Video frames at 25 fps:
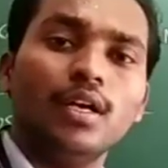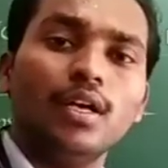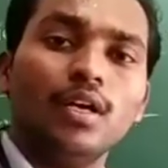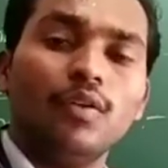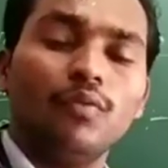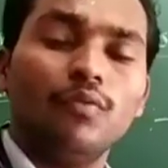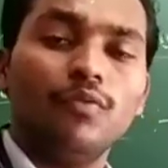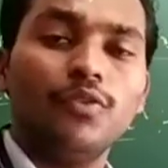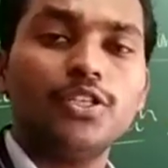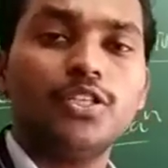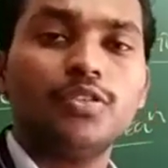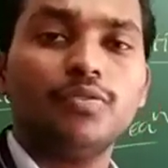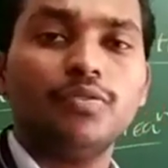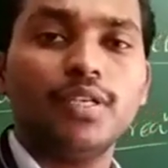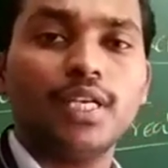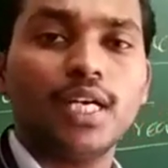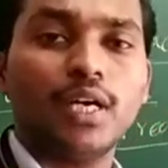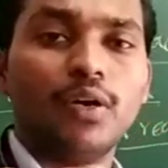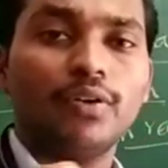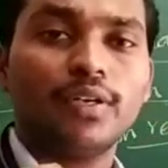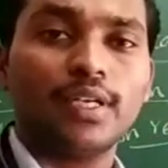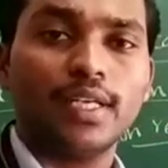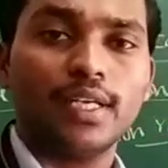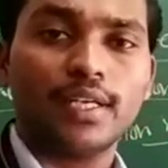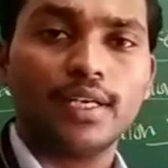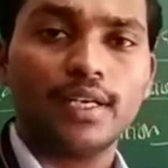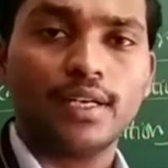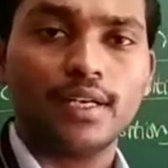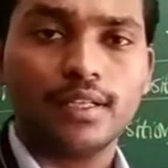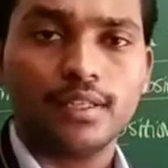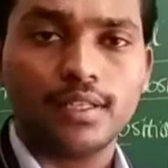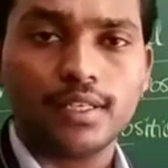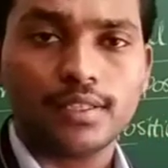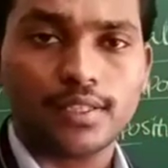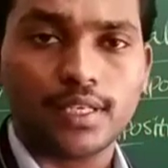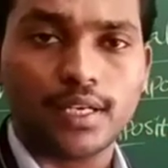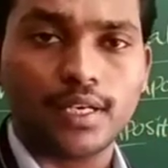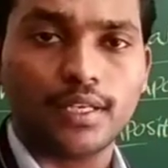which we have taken in
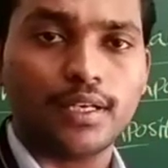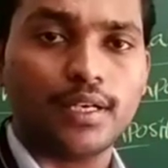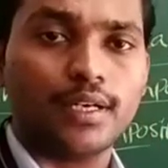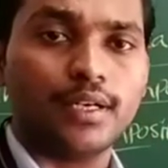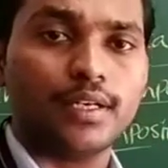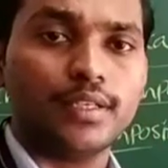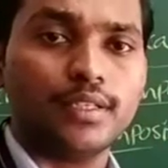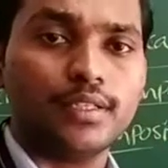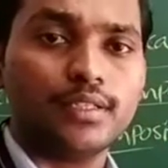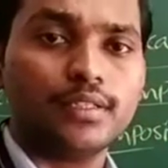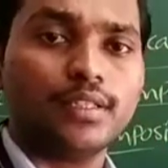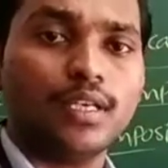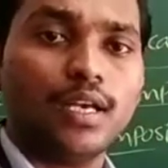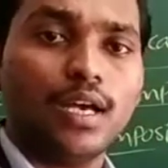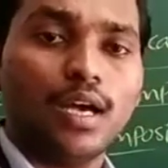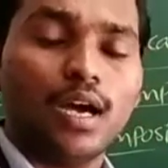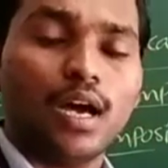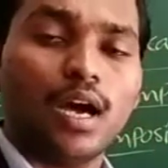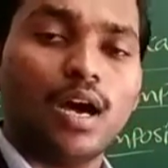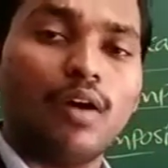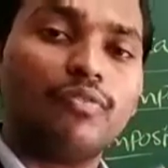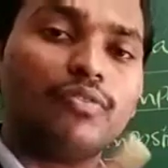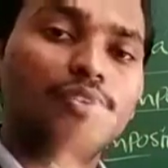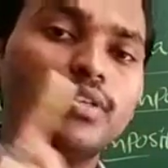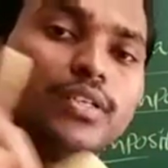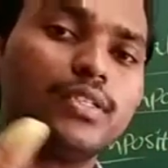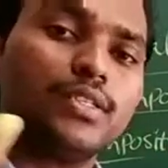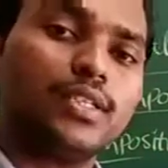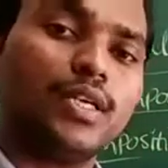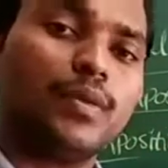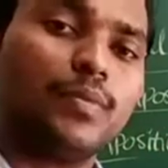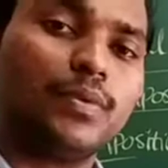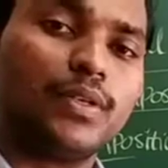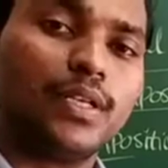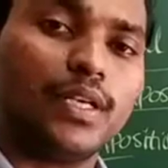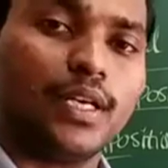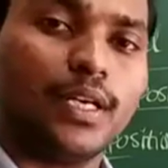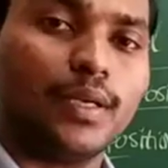the china dish, after
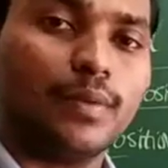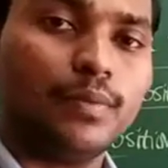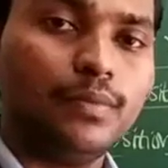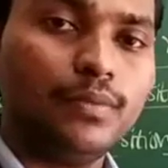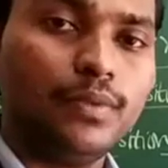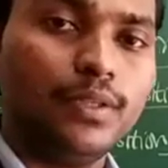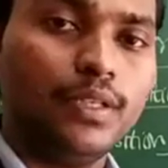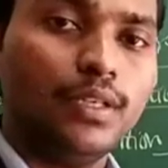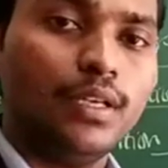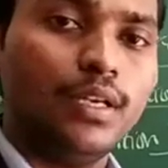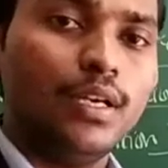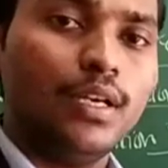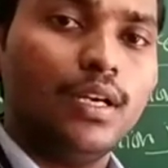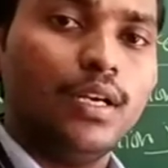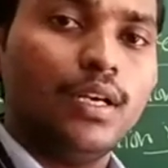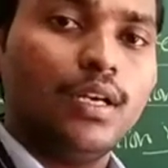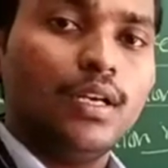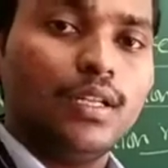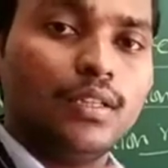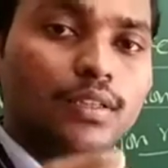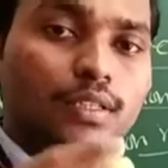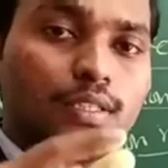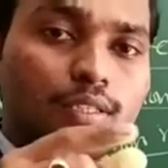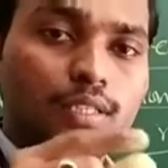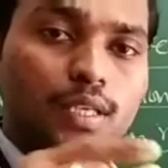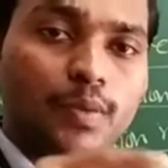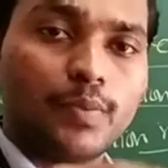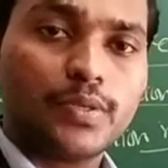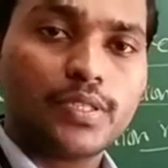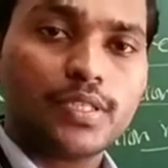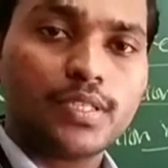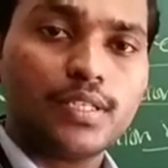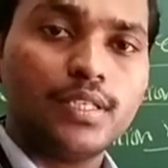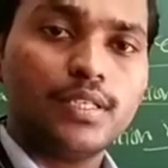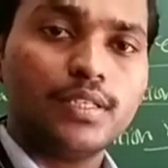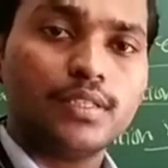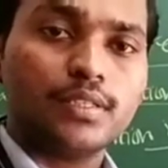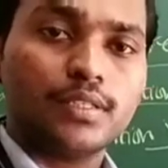some time, the
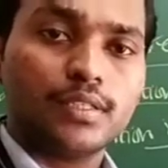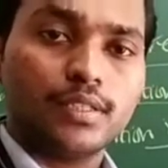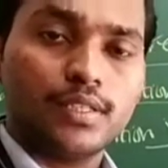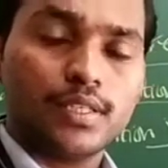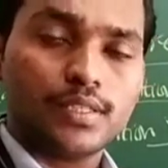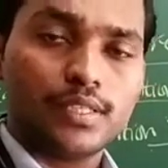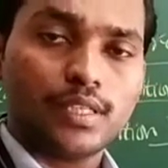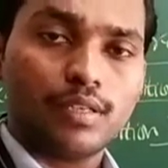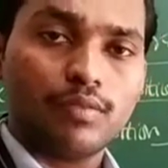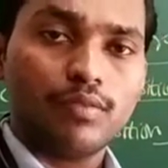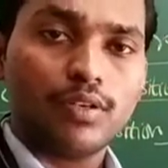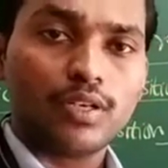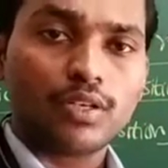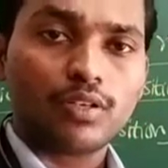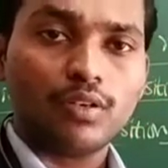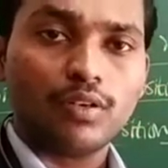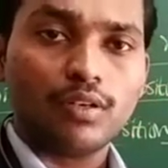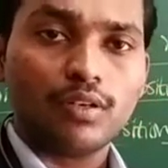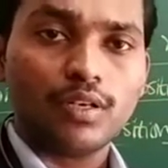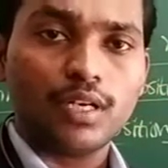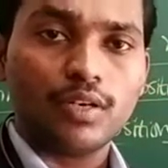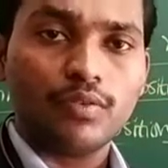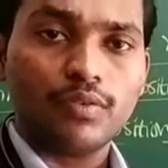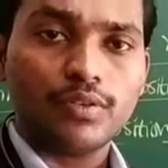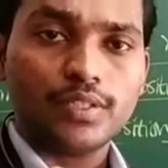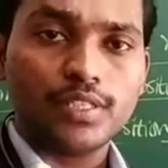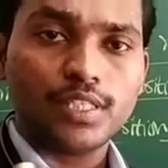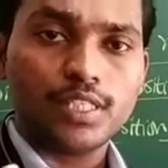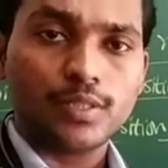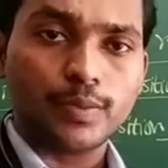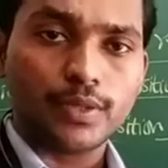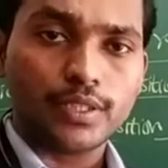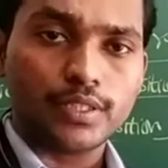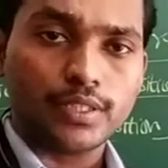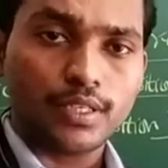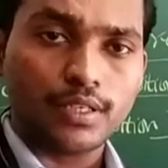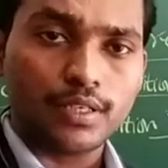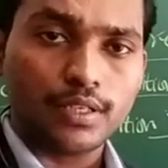substance, the silver chloride which is
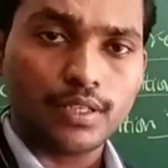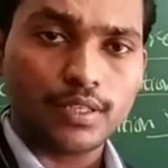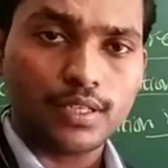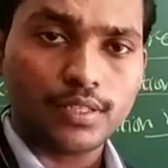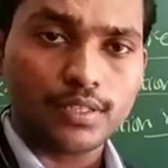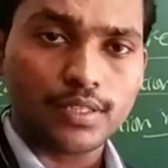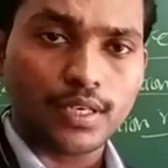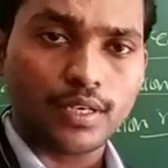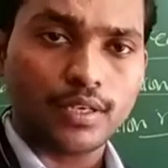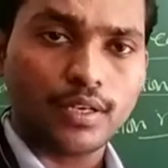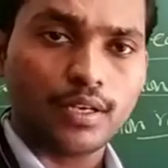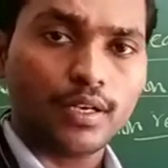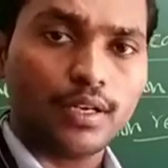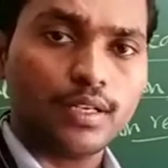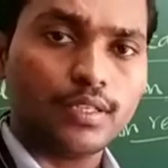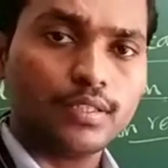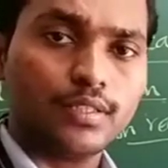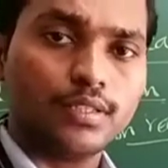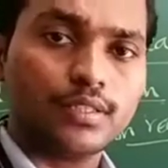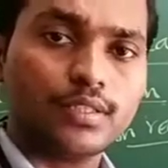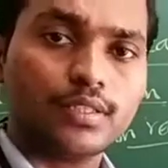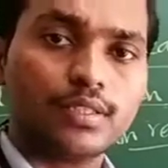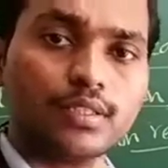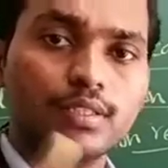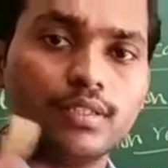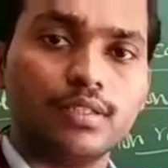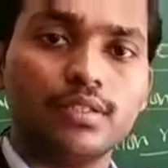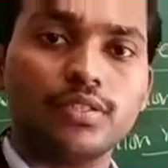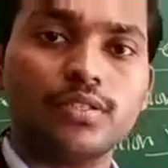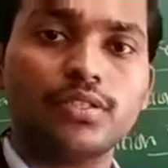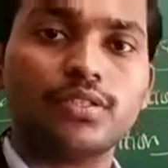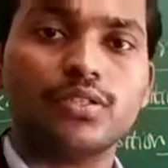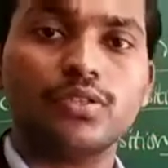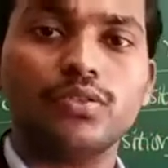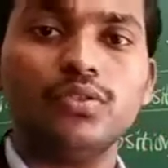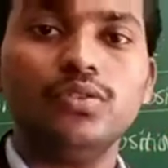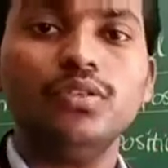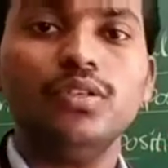present in the china dish, it turns
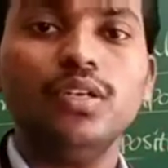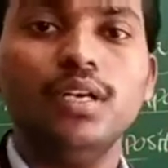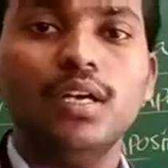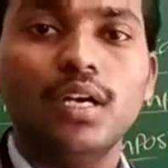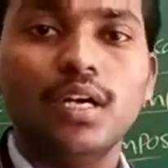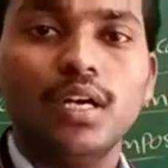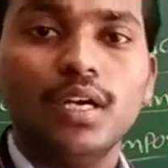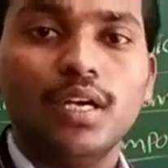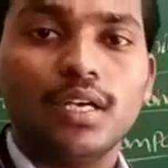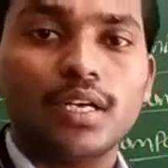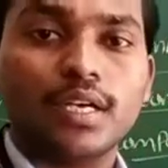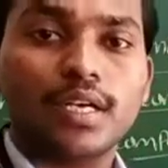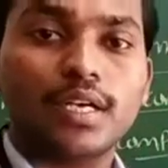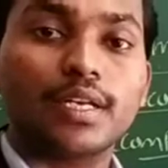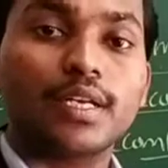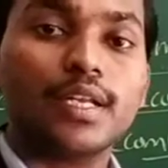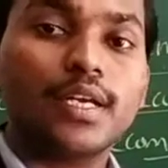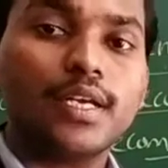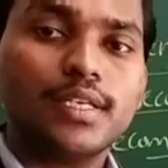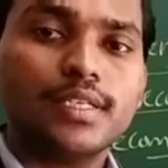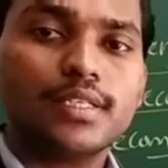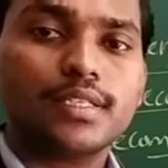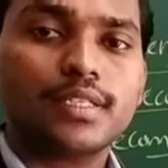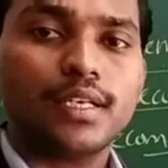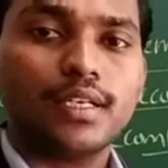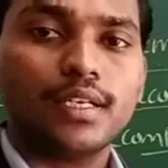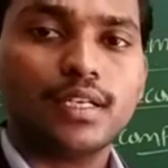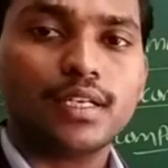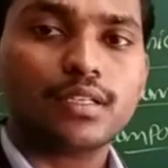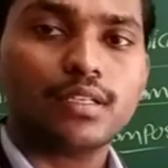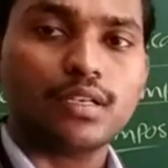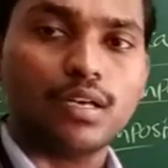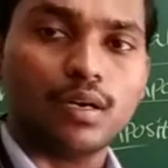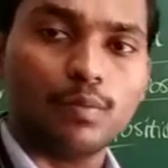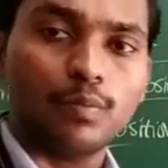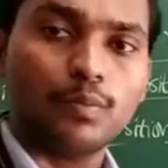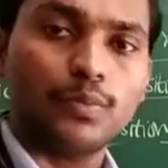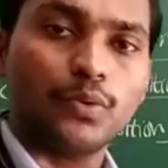to greyish color
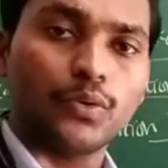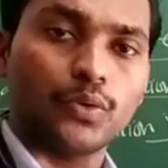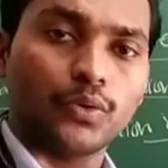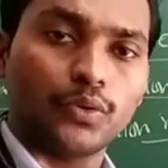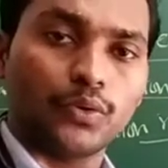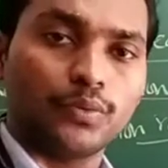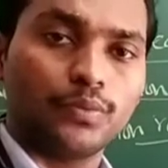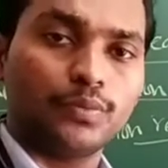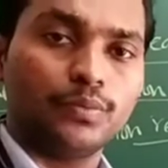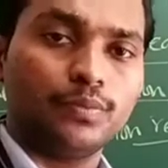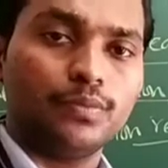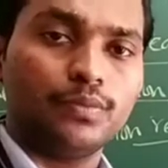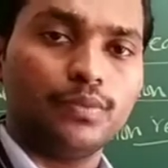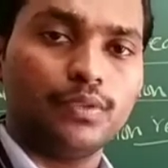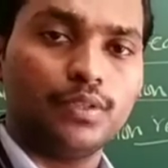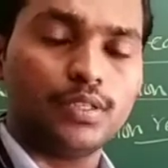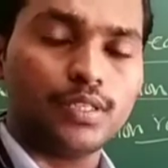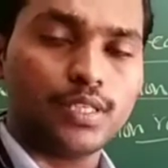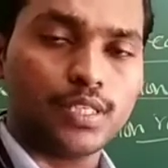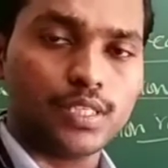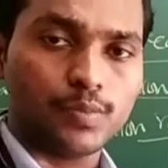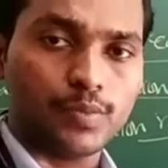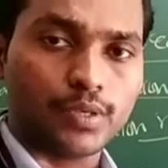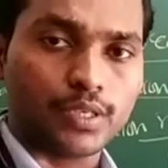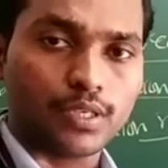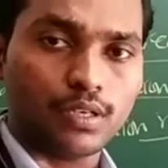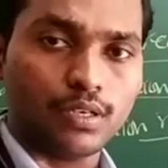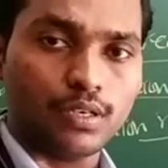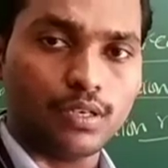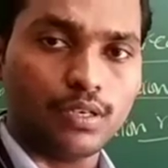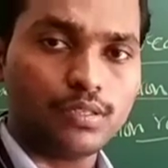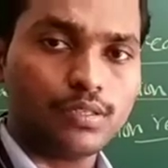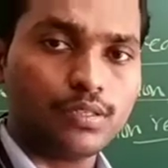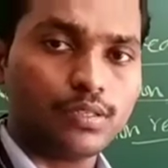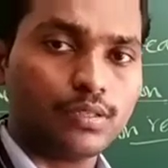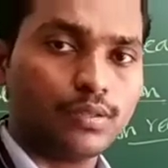compound. This is because